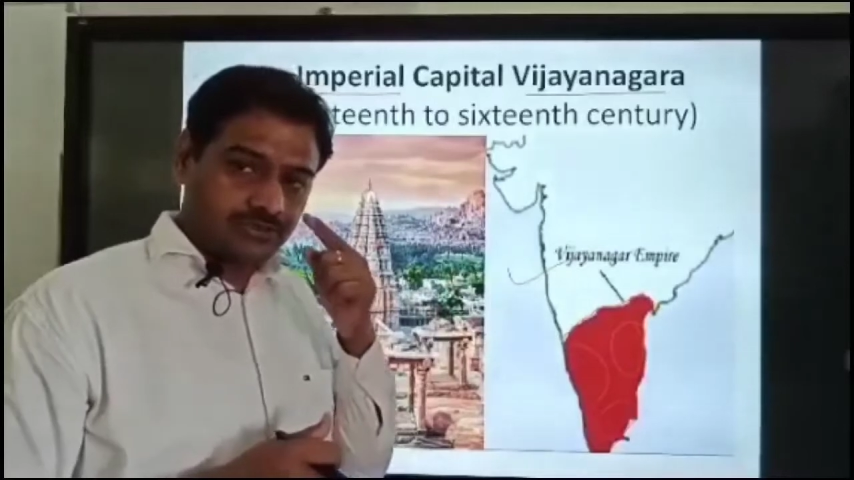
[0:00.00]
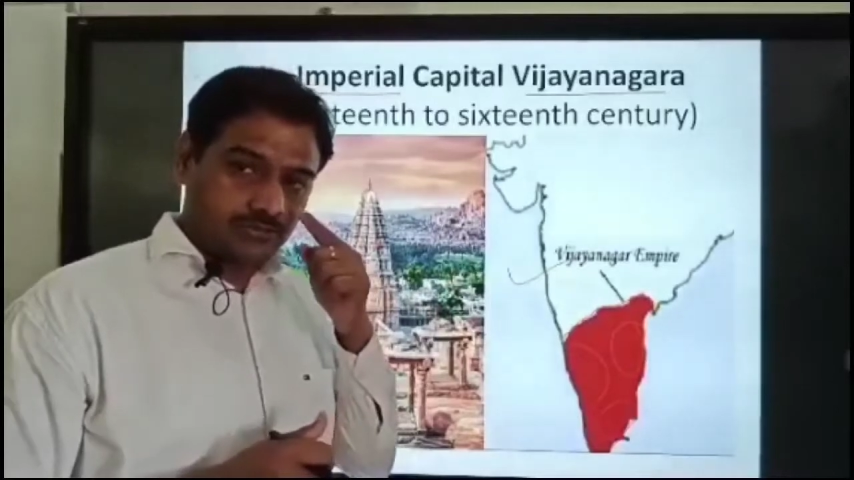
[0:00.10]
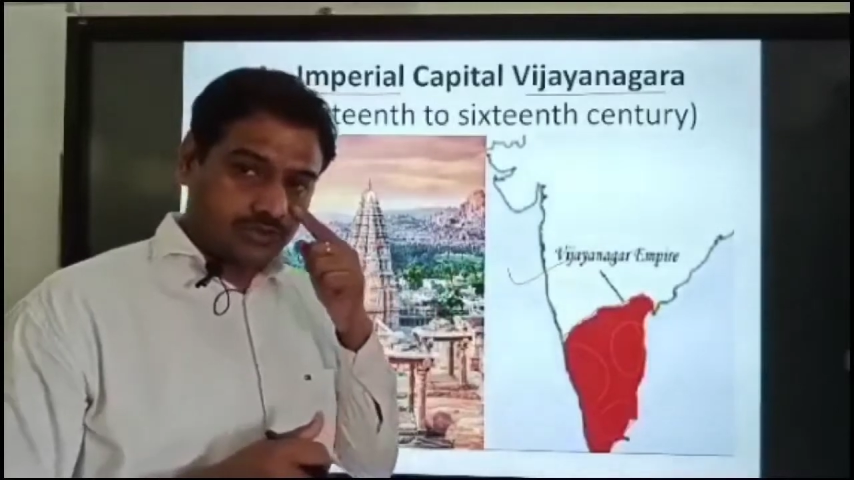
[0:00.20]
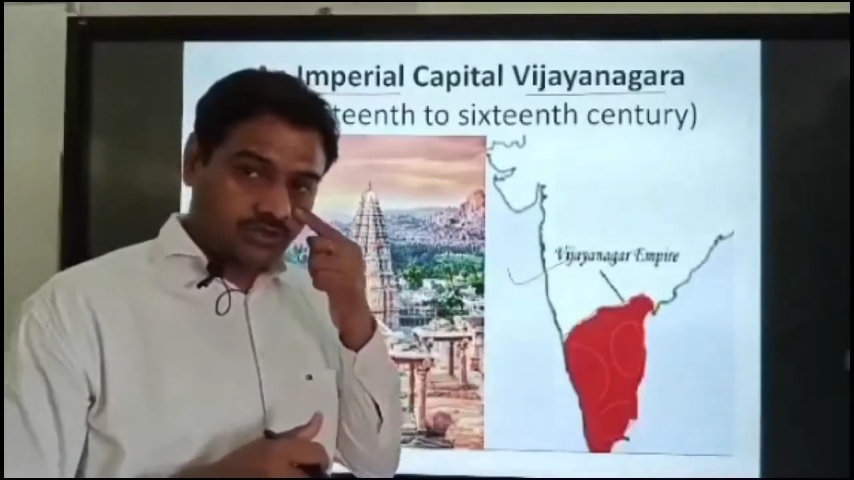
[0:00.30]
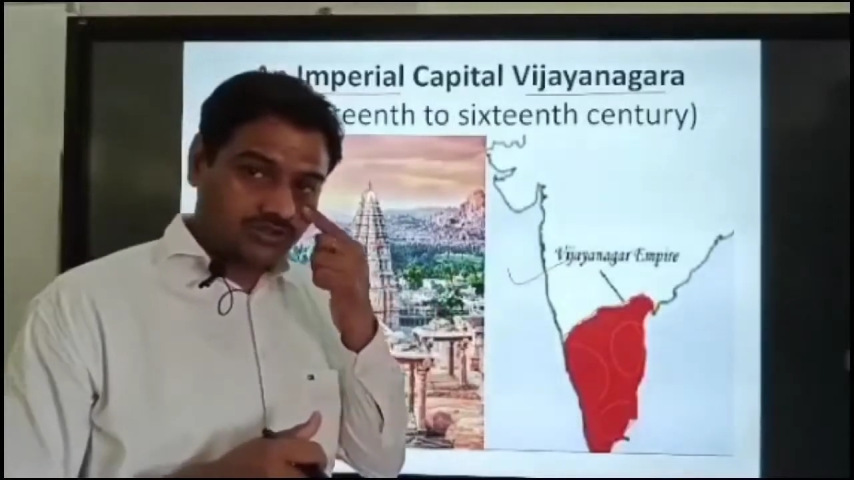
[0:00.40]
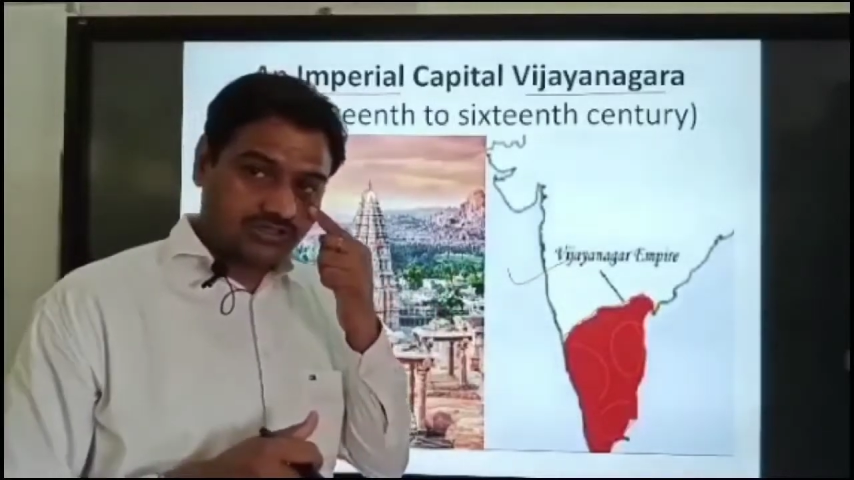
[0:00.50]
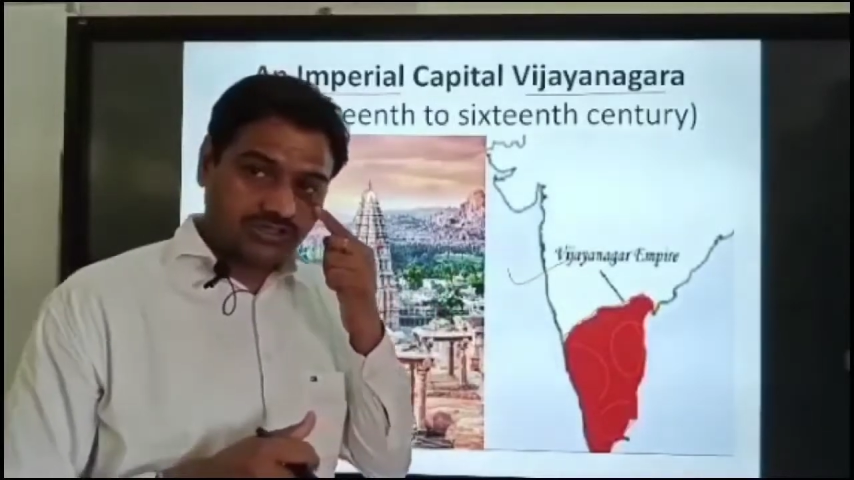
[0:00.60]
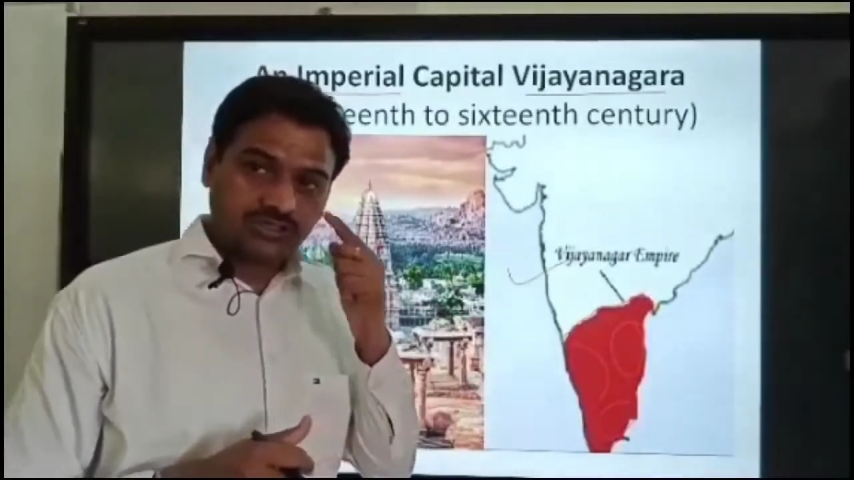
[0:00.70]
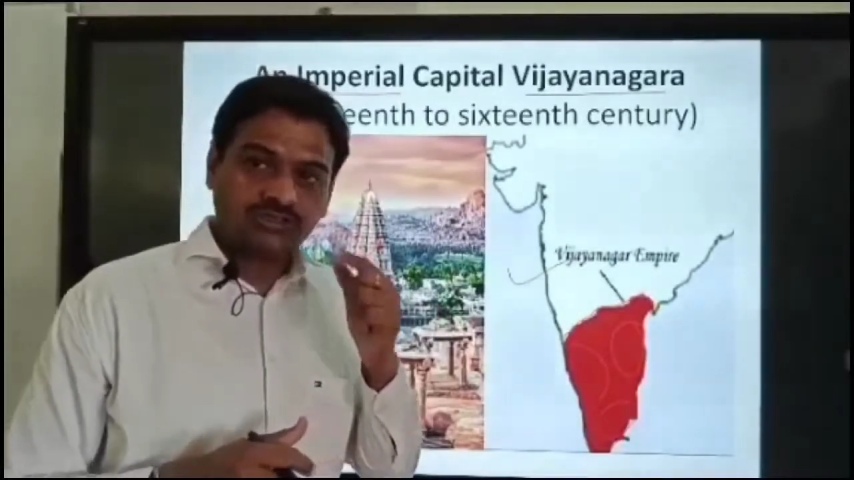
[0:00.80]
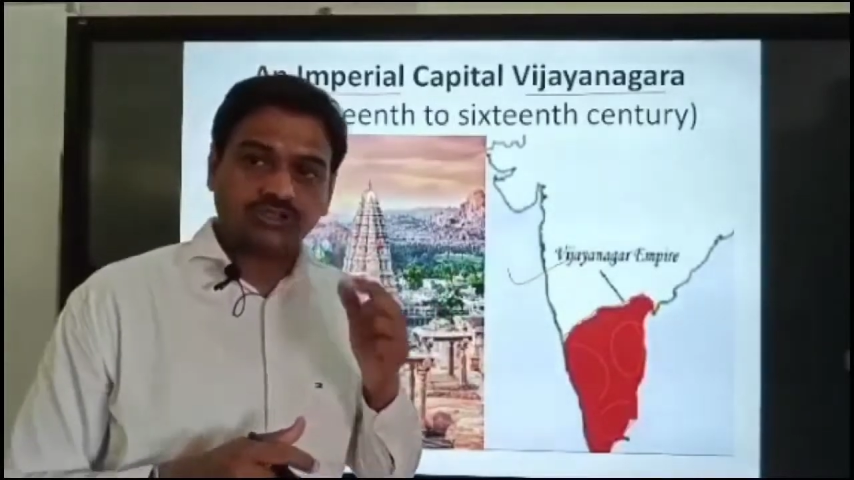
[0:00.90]

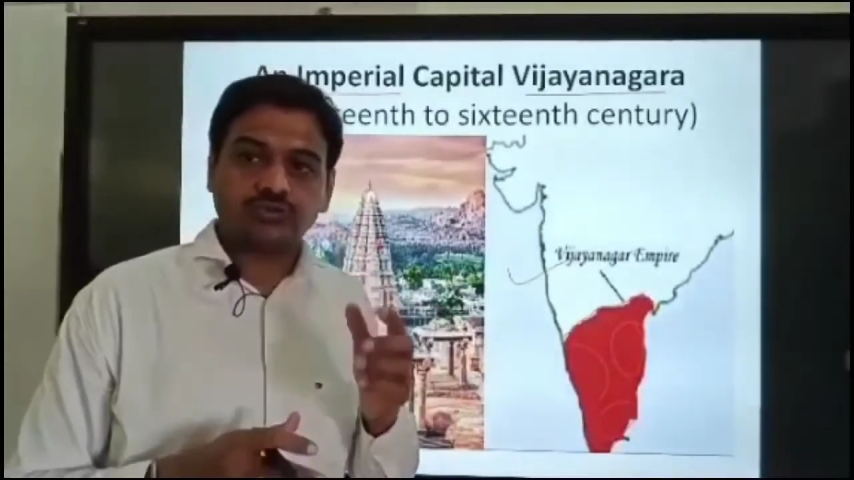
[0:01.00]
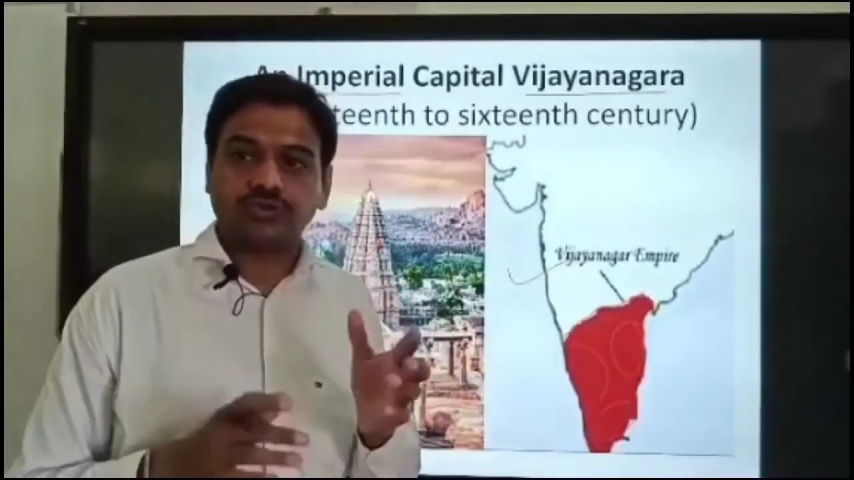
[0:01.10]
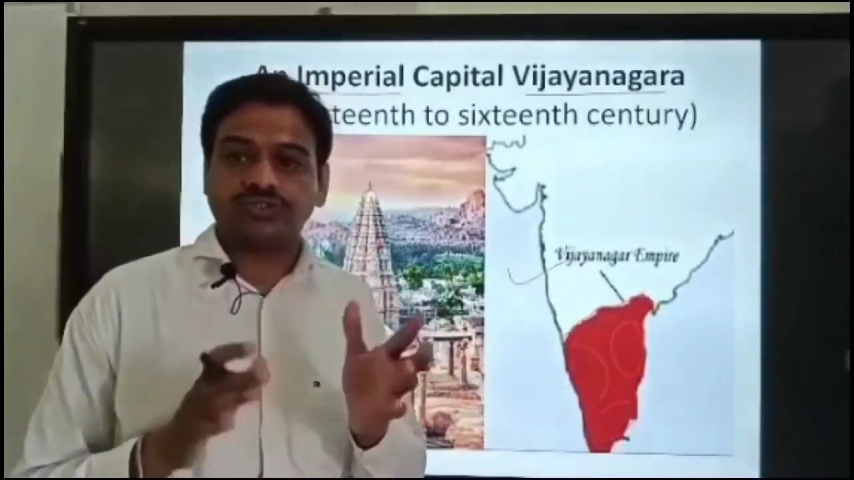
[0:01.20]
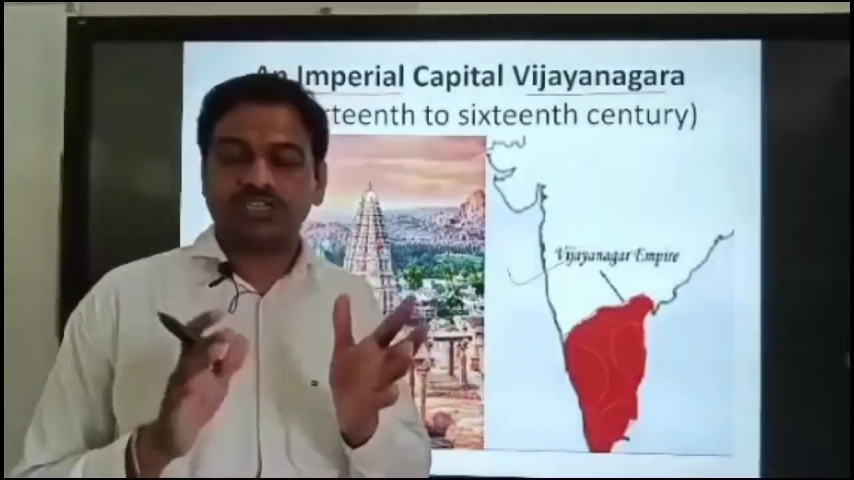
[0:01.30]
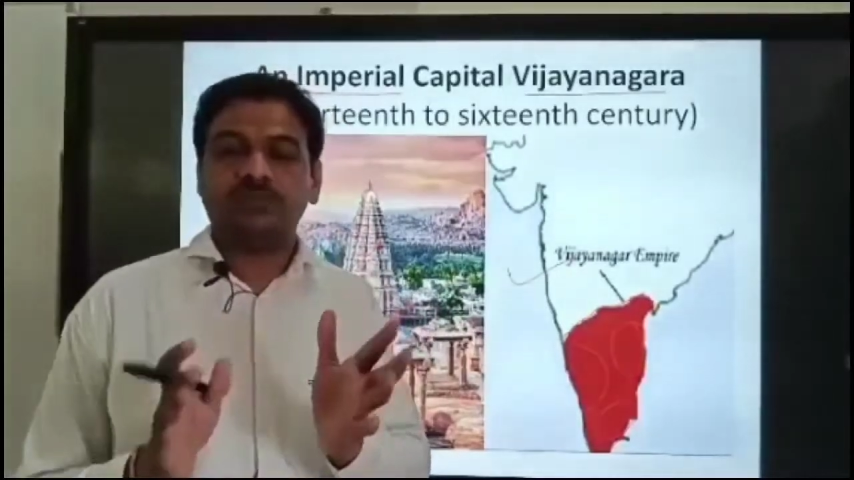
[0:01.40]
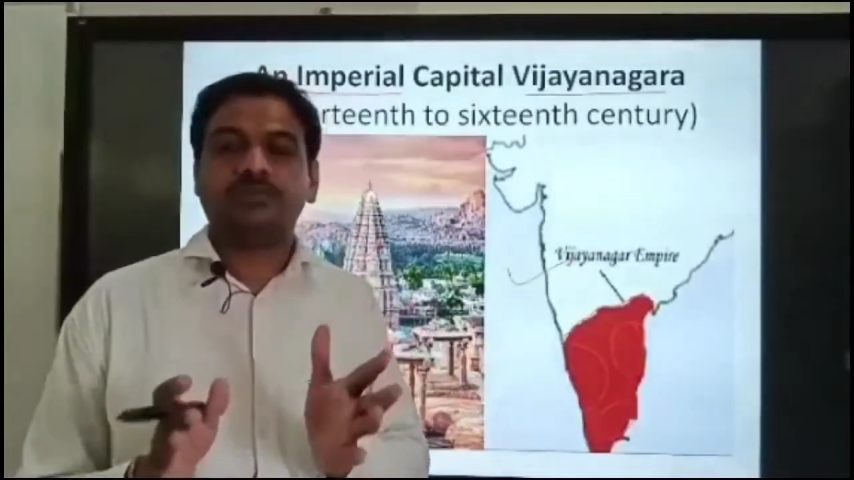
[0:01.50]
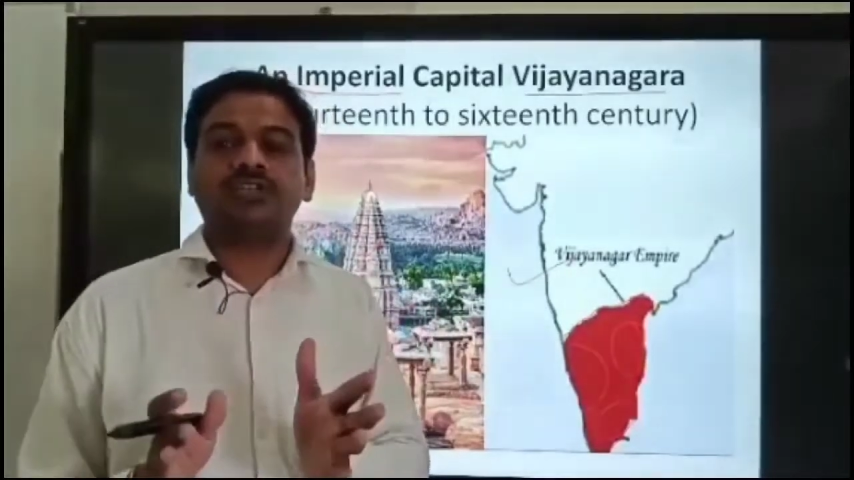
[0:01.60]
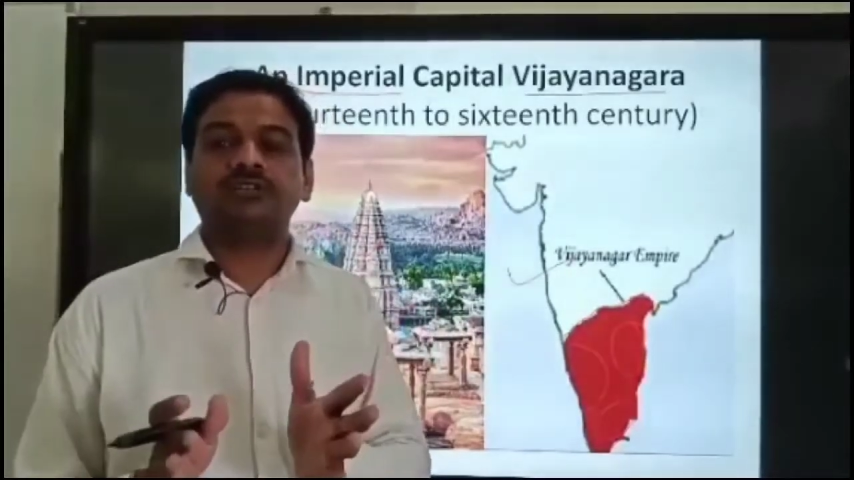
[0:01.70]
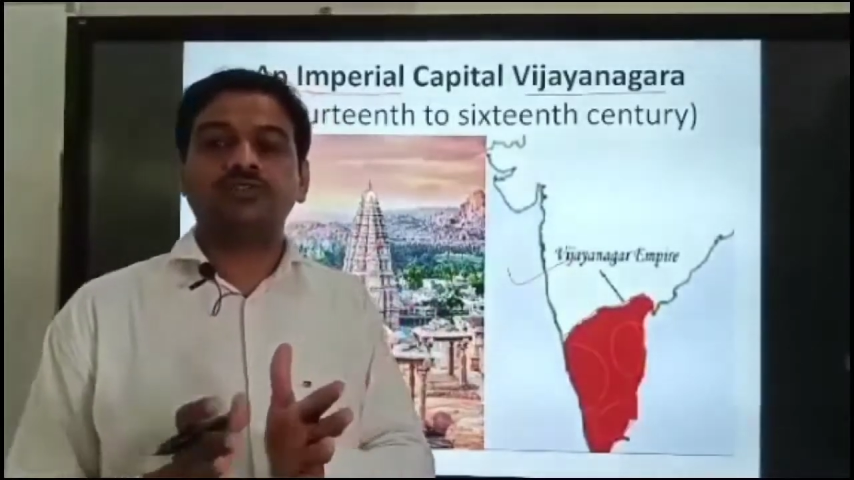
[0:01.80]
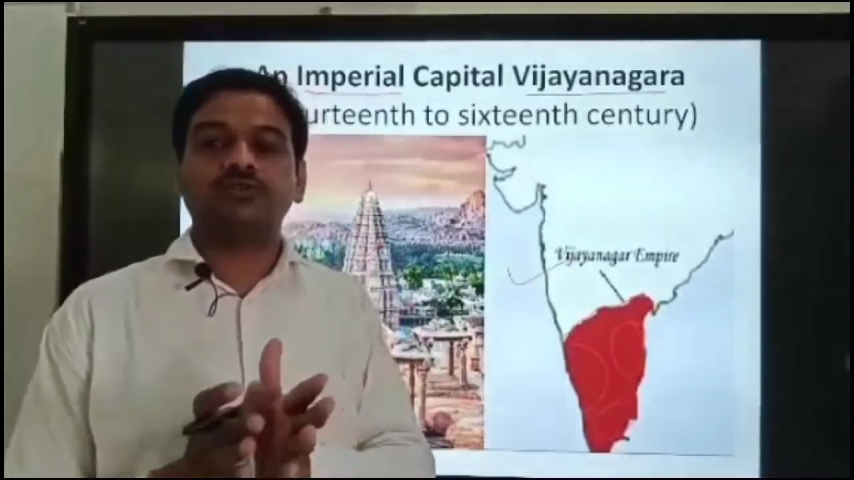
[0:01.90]
because this was a
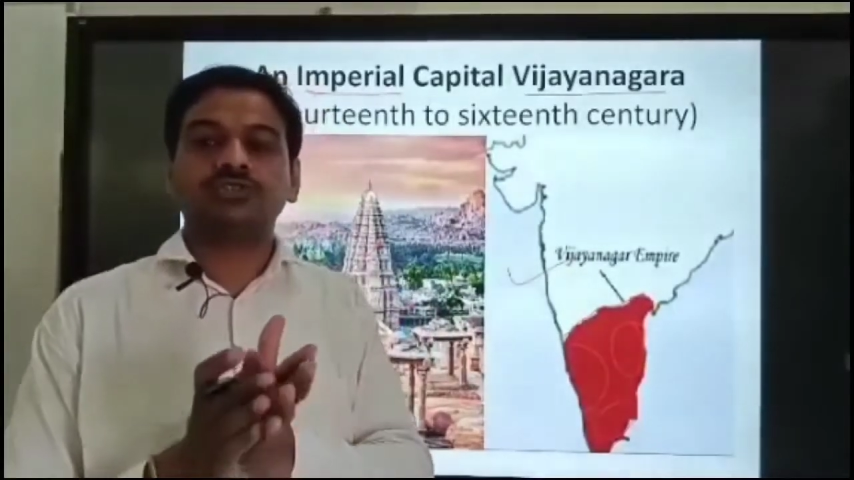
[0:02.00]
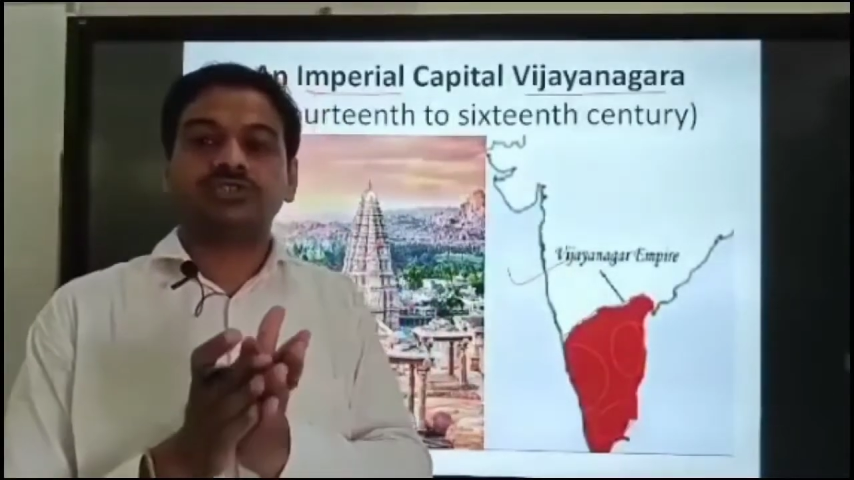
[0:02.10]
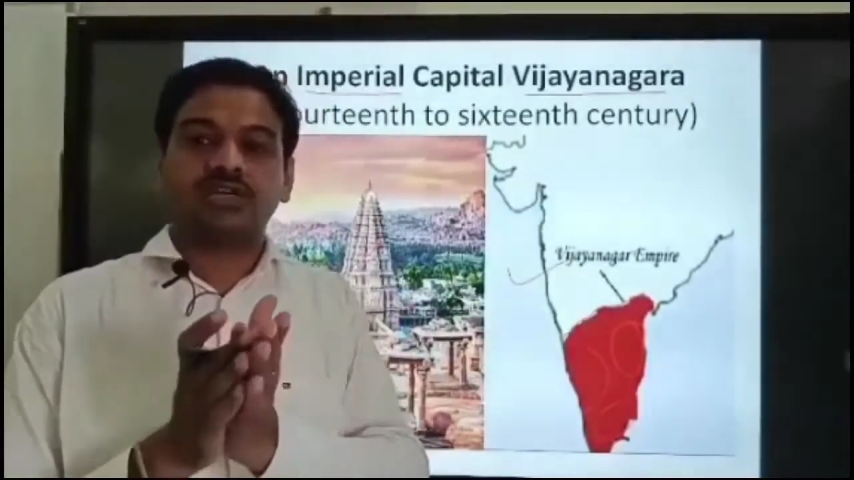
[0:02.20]
capital which was